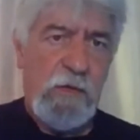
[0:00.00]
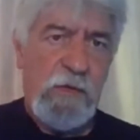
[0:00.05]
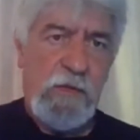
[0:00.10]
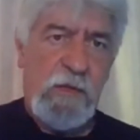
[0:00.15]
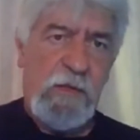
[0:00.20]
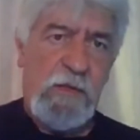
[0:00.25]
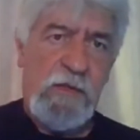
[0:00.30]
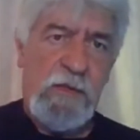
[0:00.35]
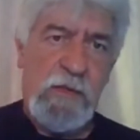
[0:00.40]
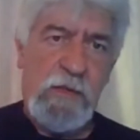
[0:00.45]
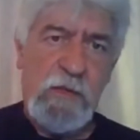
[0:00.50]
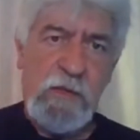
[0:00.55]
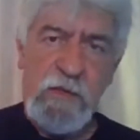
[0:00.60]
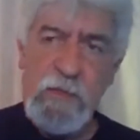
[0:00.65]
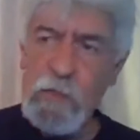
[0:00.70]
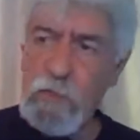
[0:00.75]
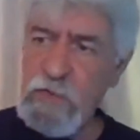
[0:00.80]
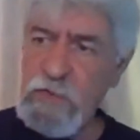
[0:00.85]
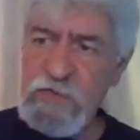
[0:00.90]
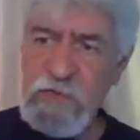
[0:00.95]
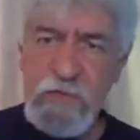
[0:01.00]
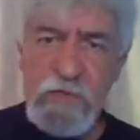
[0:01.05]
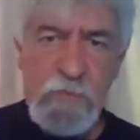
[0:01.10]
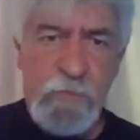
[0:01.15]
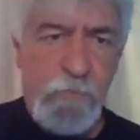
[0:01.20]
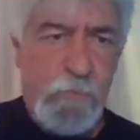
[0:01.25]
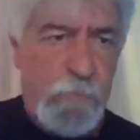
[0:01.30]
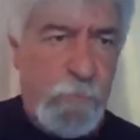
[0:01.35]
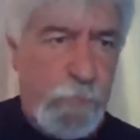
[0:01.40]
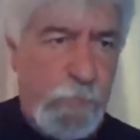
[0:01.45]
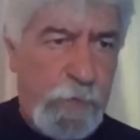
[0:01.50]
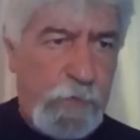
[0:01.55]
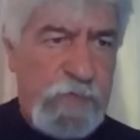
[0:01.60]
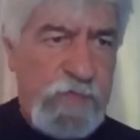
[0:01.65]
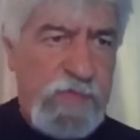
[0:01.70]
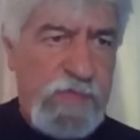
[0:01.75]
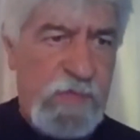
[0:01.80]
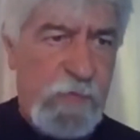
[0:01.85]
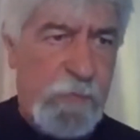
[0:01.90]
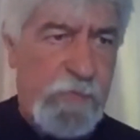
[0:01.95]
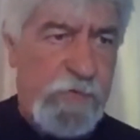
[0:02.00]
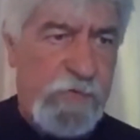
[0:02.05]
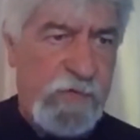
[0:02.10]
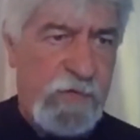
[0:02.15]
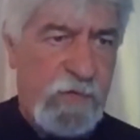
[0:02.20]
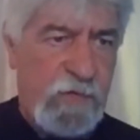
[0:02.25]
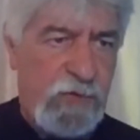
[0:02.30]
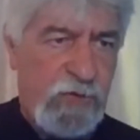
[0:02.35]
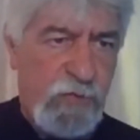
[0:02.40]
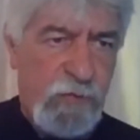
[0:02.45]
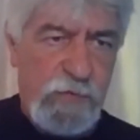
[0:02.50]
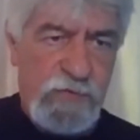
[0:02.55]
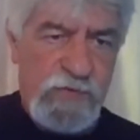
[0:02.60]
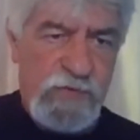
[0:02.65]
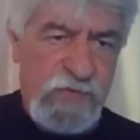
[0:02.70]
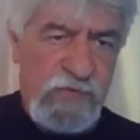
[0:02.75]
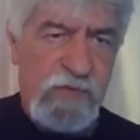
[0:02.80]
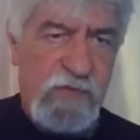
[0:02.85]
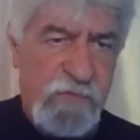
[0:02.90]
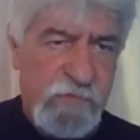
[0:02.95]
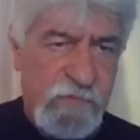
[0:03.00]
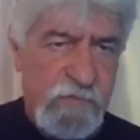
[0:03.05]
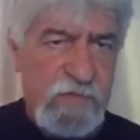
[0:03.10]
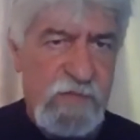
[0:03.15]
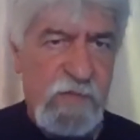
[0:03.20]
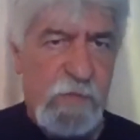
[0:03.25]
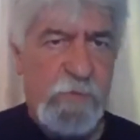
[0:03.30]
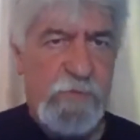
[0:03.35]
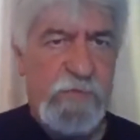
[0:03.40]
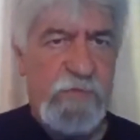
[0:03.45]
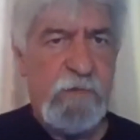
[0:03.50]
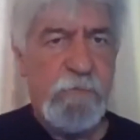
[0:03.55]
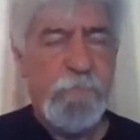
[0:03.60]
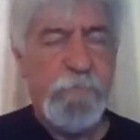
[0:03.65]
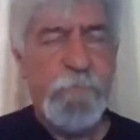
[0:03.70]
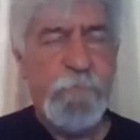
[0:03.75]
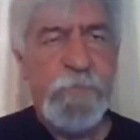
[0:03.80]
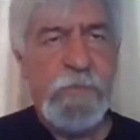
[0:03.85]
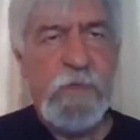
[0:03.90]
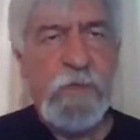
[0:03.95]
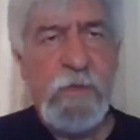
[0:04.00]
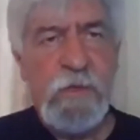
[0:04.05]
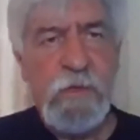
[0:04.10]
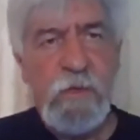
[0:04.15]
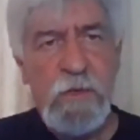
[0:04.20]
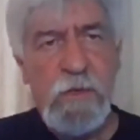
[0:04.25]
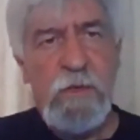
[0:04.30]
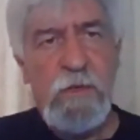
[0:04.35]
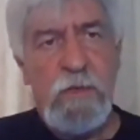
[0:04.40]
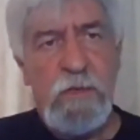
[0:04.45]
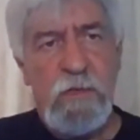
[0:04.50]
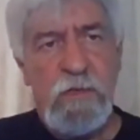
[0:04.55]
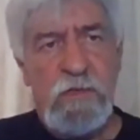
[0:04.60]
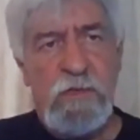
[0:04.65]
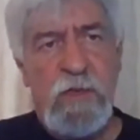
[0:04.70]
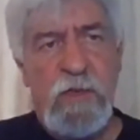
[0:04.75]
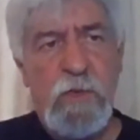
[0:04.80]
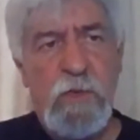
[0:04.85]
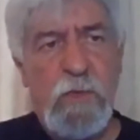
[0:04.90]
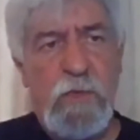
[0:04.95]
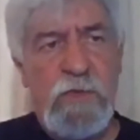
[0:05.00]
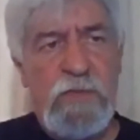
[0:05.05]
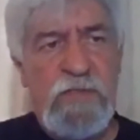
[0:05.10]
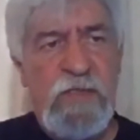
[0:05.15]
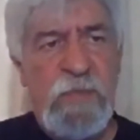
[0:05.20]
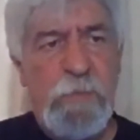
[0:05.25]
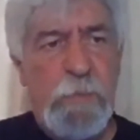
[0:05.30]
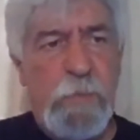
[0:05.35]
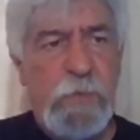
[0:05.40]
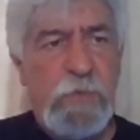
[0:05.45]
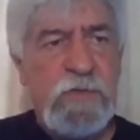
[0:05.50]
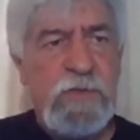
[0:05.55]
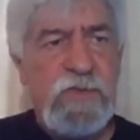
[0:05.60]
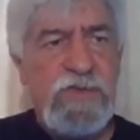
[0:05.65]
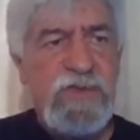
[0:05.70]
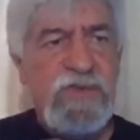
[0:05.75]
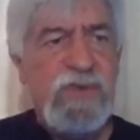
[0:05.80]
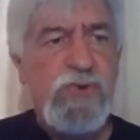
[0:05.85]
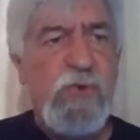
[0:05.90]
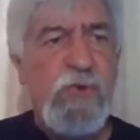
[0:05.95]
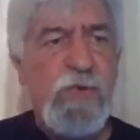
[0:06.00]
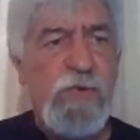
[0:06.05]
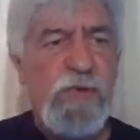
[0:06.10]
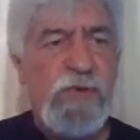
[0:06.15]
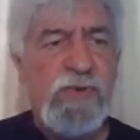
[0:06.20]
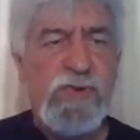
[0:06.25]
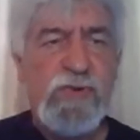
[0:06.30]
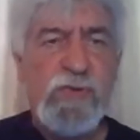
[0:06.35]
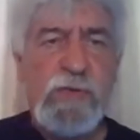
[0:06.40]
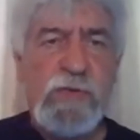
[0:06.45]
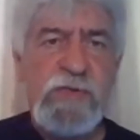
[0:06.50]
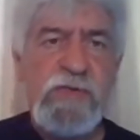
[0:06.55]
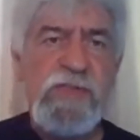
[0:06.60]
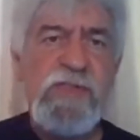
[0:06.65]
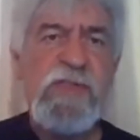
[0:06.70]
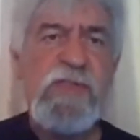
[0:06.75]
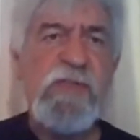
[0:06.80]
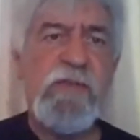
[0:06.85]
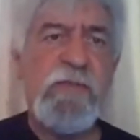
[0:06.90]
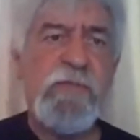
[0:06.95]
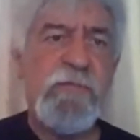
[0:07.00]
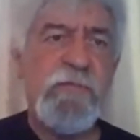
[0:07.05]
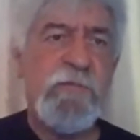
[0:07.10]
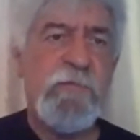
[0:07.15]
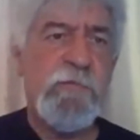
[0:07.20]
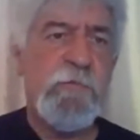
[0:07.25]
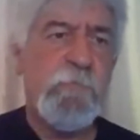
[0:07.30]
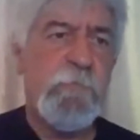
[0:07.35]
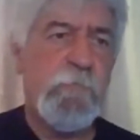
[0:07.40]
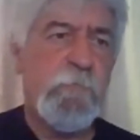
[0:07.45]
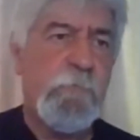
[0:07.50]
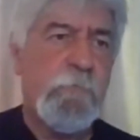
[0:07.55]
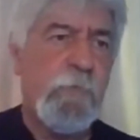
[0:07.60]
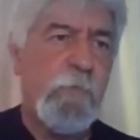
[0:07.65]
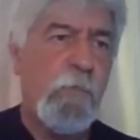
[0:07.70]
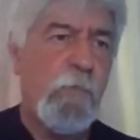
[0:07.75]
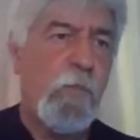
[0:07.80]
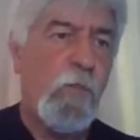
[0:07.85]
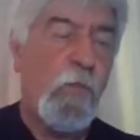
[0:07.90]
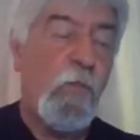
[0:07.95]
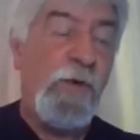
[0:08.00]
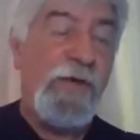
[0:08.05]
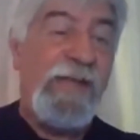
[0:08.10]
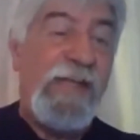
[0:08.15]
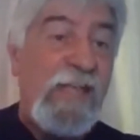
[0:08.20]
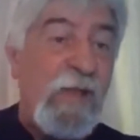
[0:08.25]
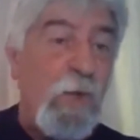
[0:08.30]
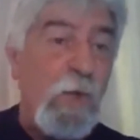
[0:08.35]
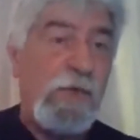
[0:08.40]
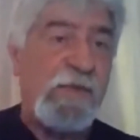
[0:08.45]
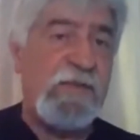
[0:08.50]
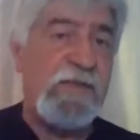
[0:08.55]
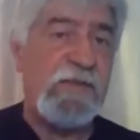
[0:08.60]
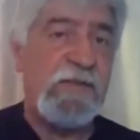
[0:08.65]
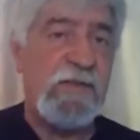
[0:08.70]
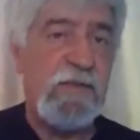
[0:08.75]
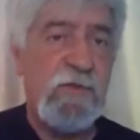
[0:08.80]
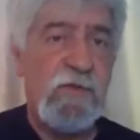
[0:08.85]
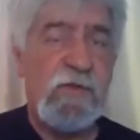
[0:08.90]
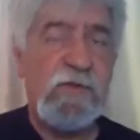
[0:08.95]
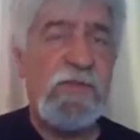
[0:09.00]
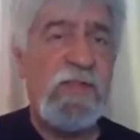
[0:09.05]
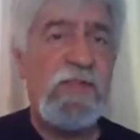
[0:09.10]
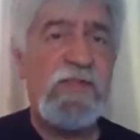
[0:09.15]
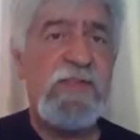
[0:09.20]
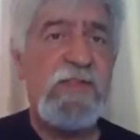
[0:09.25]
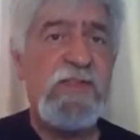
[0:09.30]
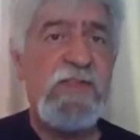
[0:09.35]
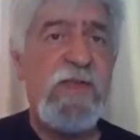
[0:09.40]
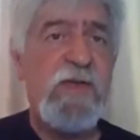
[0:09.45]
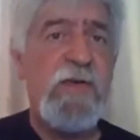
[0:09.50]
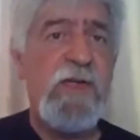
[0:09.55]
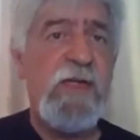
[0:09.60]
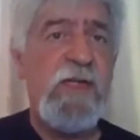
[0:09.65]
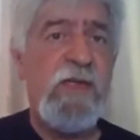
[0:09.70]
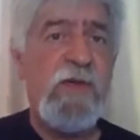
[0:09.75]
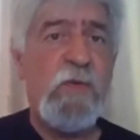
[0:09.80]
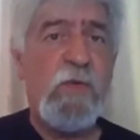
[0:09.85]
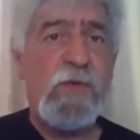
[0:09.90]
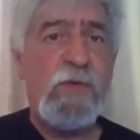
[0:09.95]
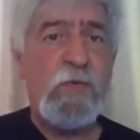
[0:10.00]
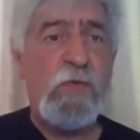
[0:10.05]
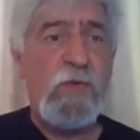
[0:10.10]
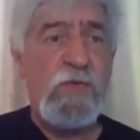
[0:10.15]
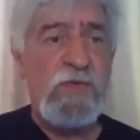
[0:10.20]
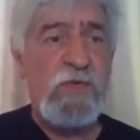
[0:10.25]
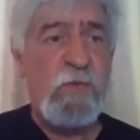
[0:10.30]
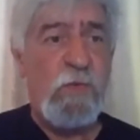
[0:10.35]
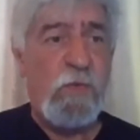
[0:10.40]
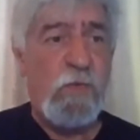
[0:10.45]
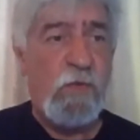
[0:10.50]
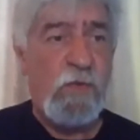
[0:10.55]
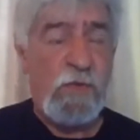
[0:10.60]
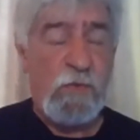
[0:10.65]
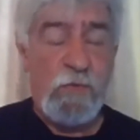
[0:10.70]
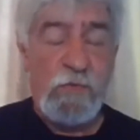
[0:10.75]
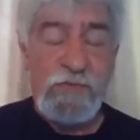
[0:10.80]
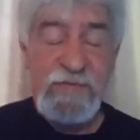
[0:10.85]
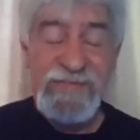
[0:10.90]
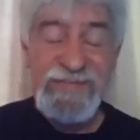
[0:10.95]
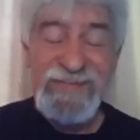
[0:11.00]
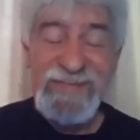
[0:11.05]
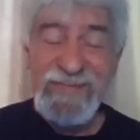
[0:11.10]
He always built something to achieve something. So in other words, he built a story to achieve what he wanted, not necessarily what was